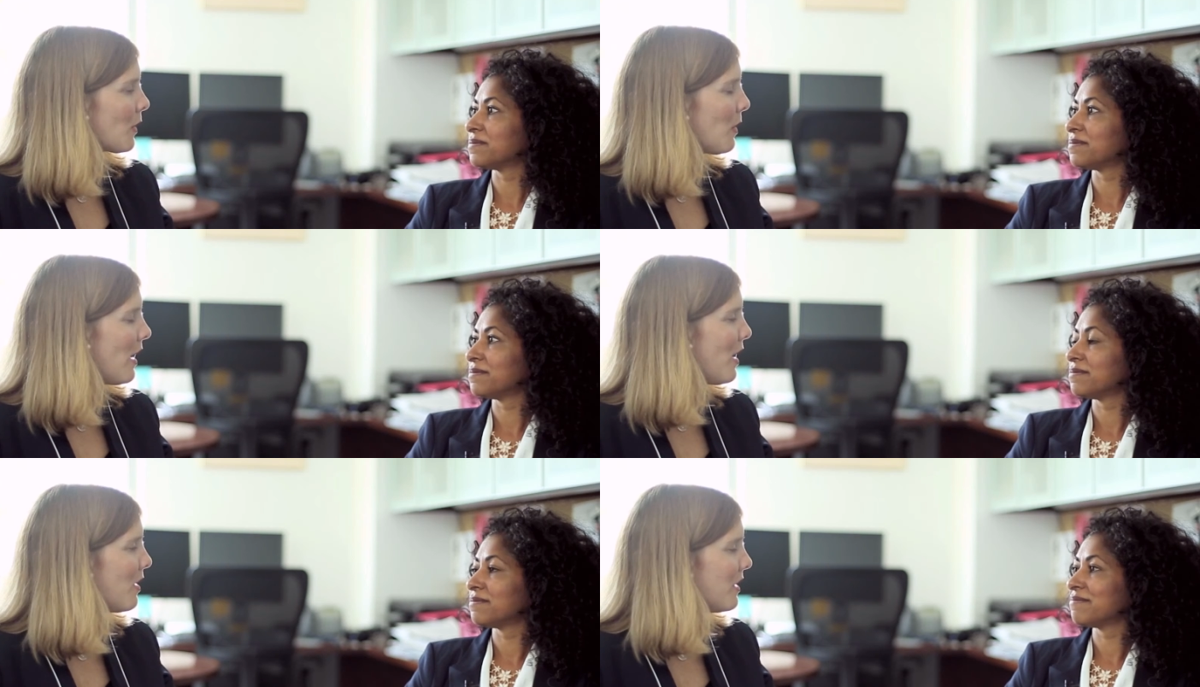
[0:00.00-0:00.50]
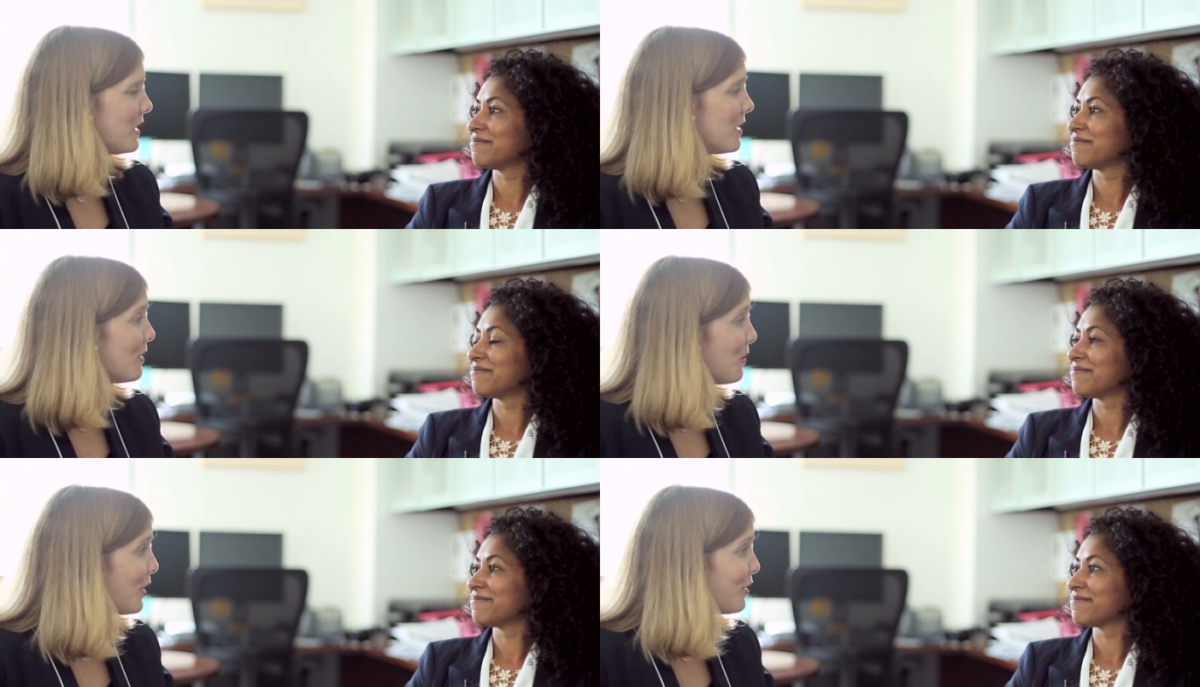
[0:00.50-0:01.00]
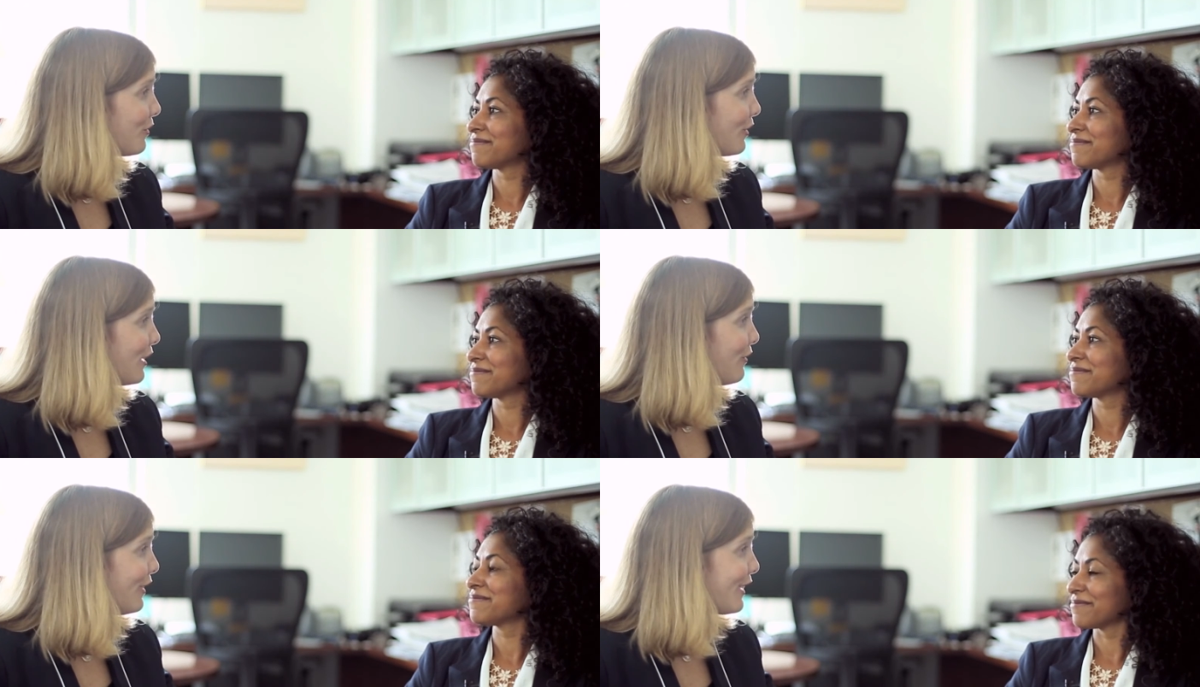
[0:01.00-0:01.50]
Speaker 1: Wow, this has been wonderful.
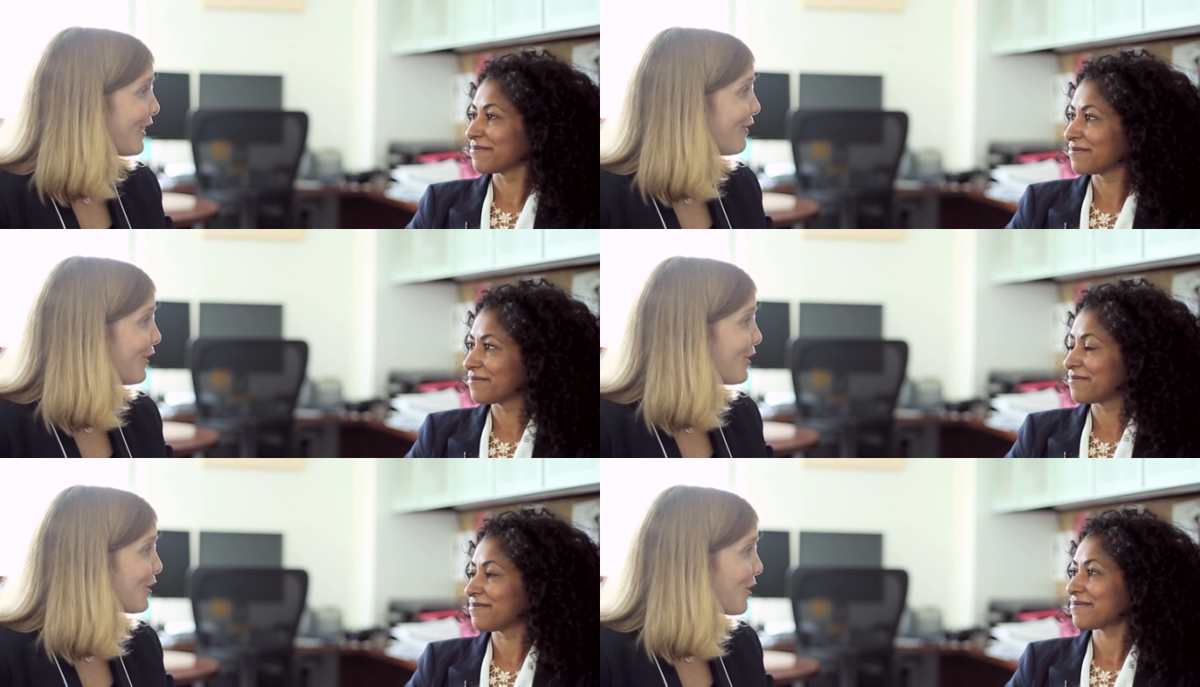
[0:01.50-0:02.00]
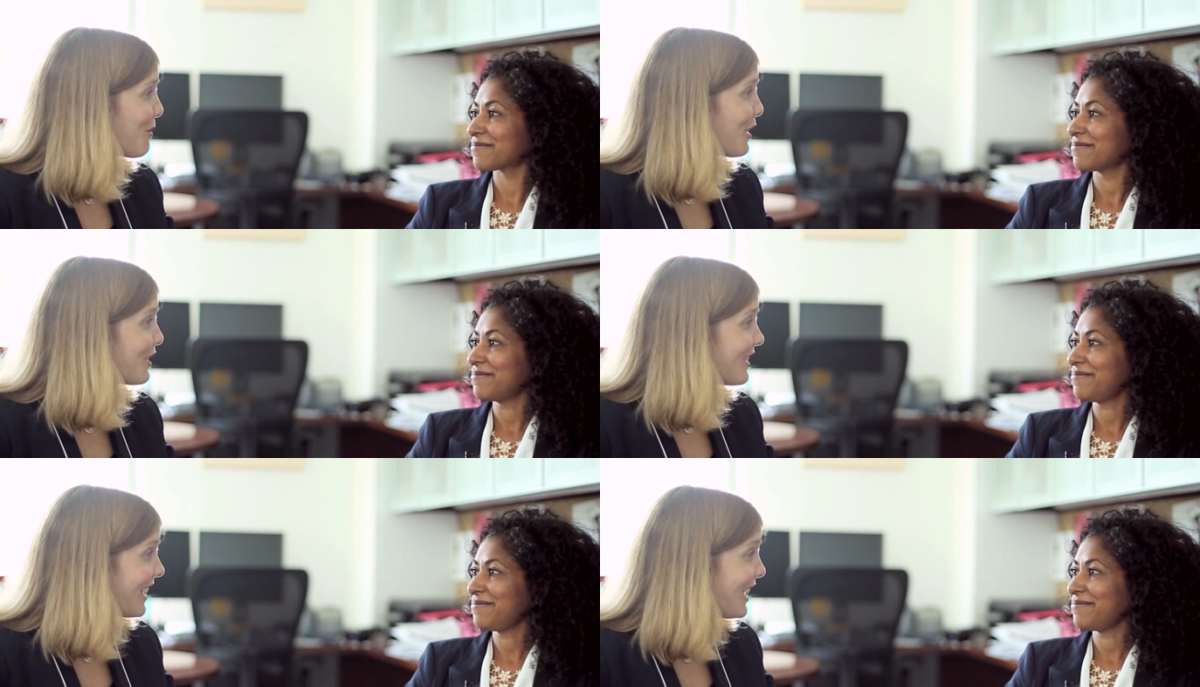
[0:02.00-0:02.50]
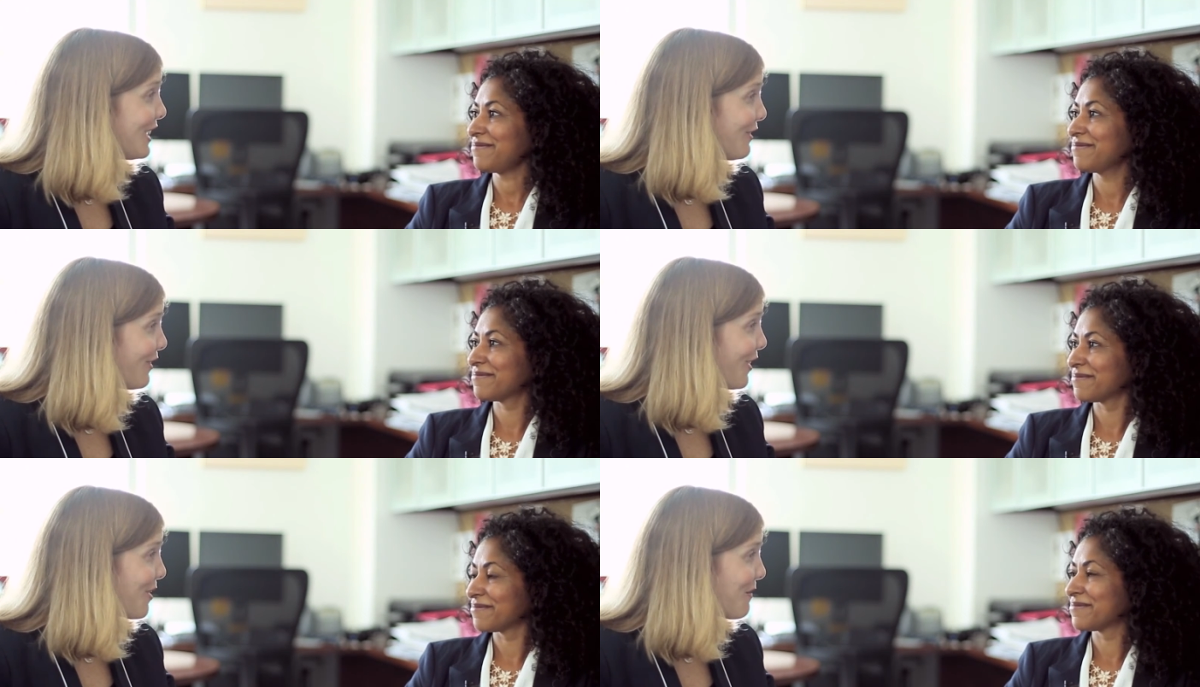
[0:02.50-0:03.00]
I feel like I've learned so much. Thank
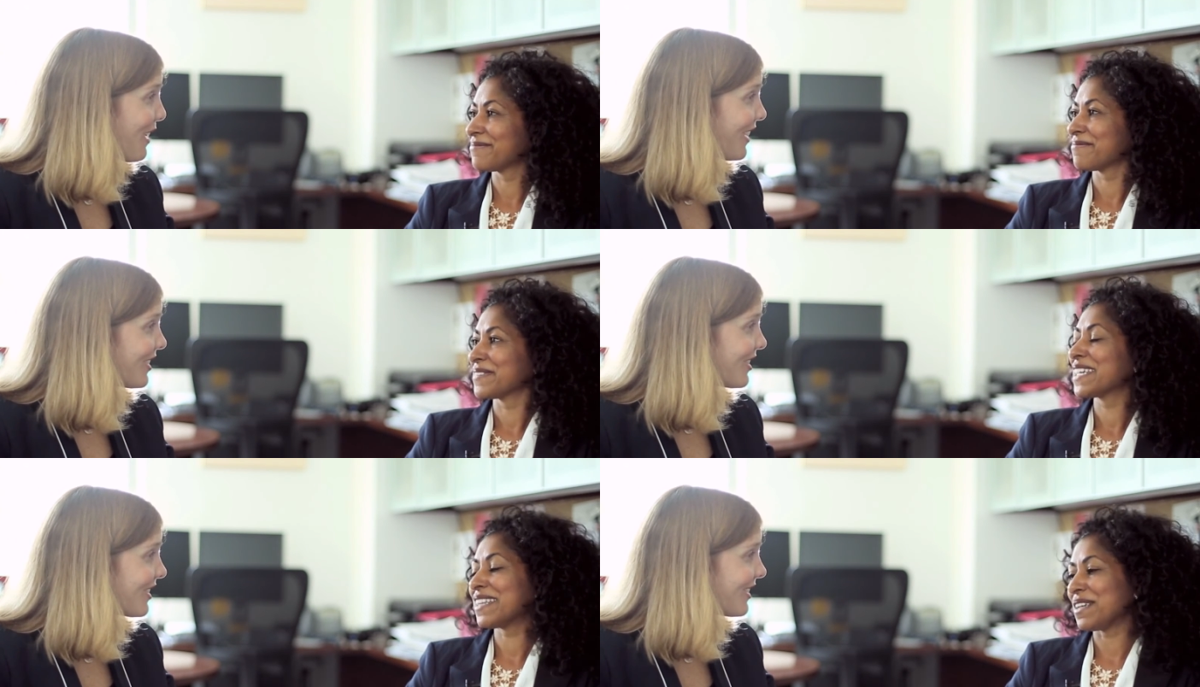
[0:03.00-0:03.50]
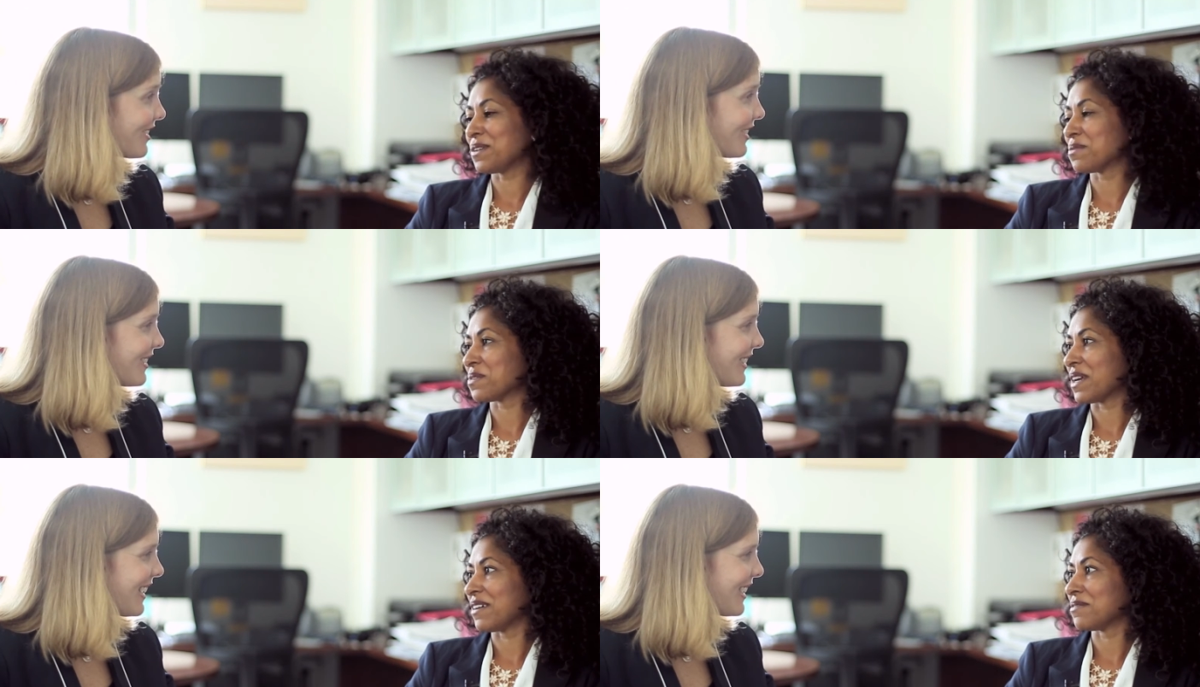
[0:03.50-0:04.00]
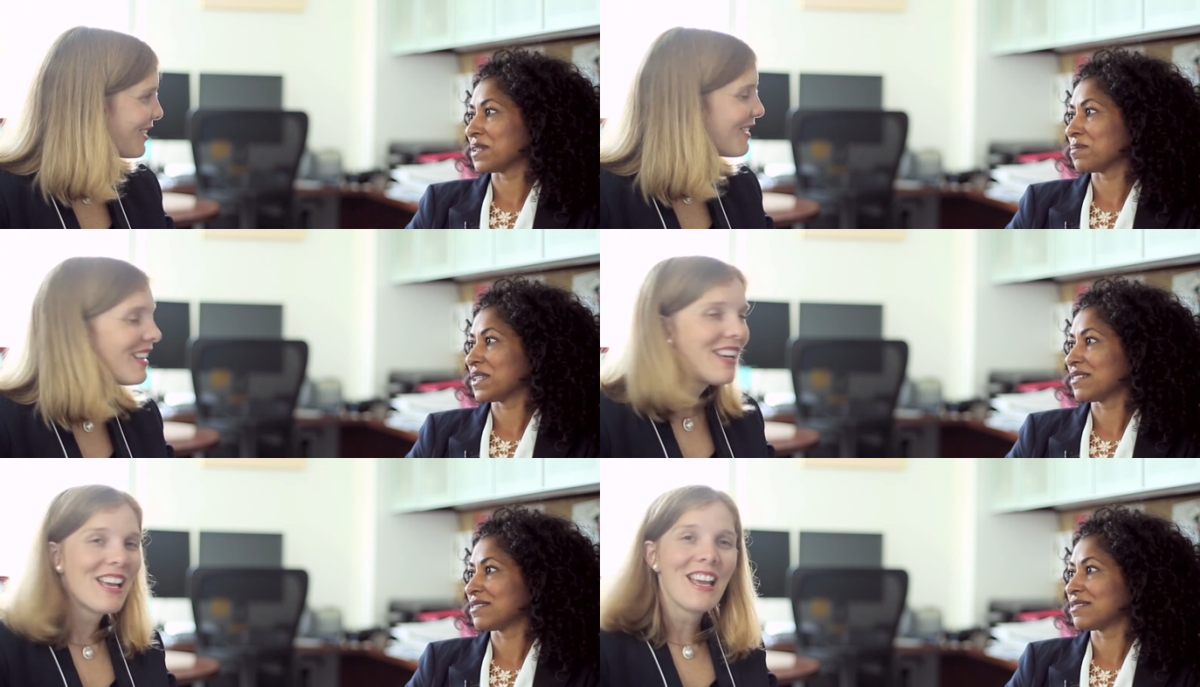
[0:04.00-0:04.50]
you very much. Thank you for having me.